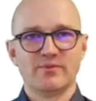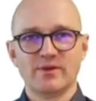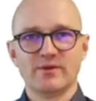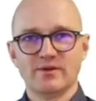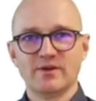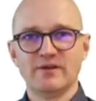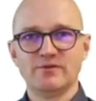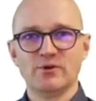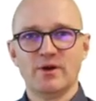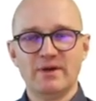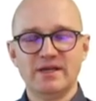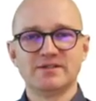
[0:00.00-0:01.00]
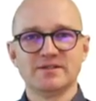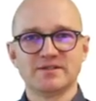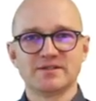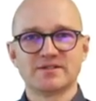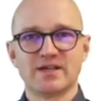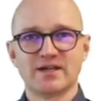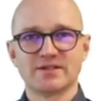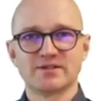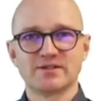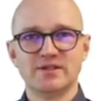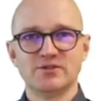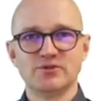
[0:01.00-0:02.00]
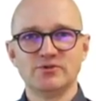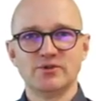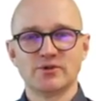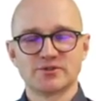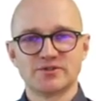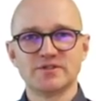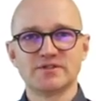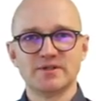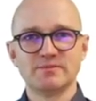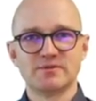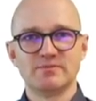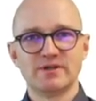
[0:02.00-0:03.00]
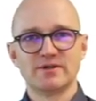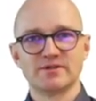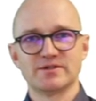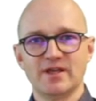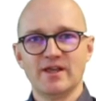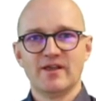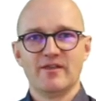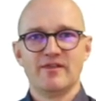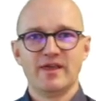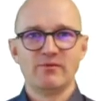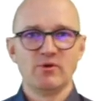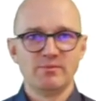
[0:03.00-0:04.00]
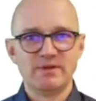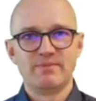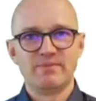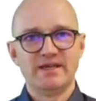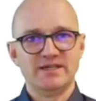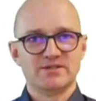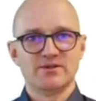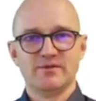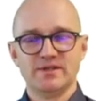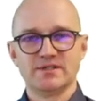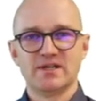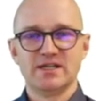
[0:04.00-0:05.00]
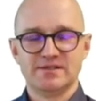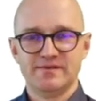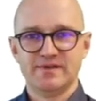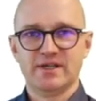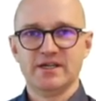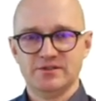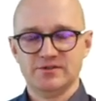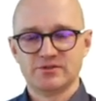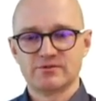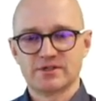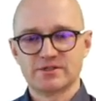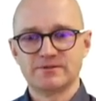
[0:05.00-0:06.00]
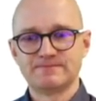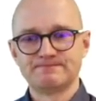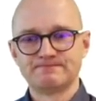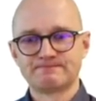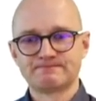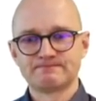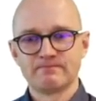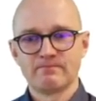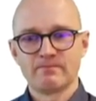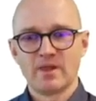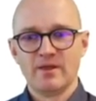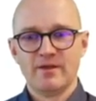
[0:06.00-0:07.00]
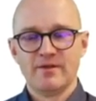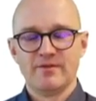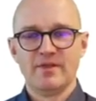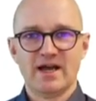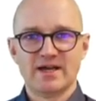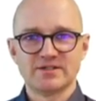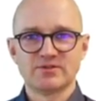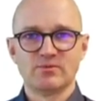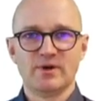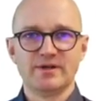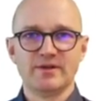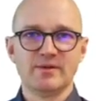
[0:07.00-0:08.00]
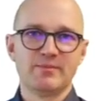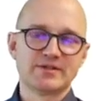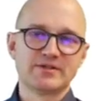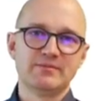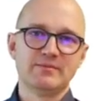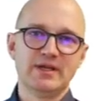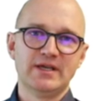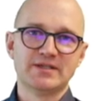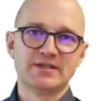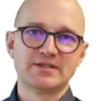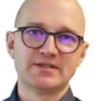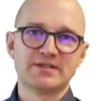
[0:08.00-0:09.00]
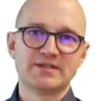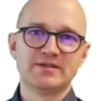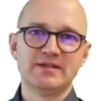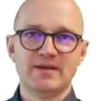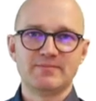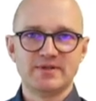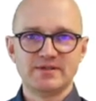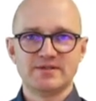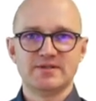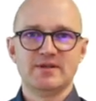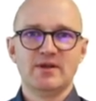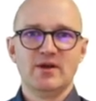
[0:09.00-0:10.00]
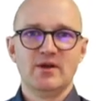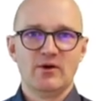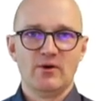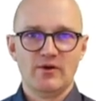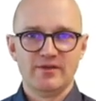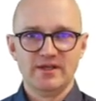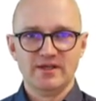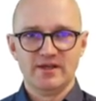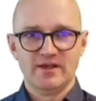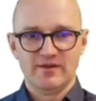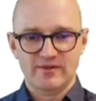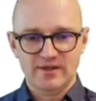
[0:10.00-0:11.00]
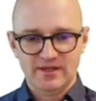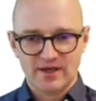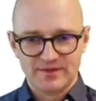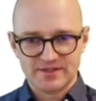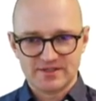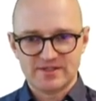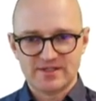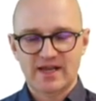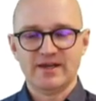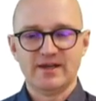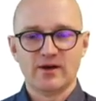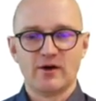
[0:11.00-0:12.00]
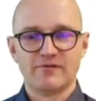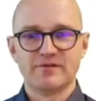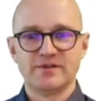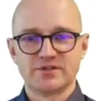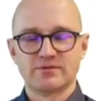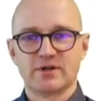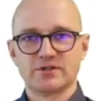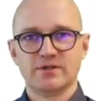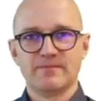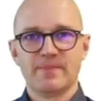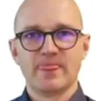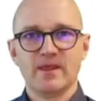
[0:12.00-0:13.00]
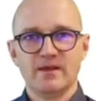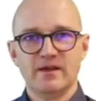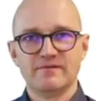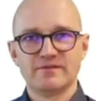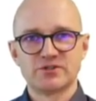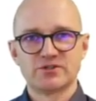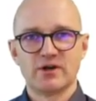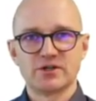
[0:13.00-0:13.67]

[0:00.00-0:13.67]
give you a maintenance task into your systems, because they will be based on this classification structure. The last one in the bottom is the acceptance or the understanding of the structure. If a structure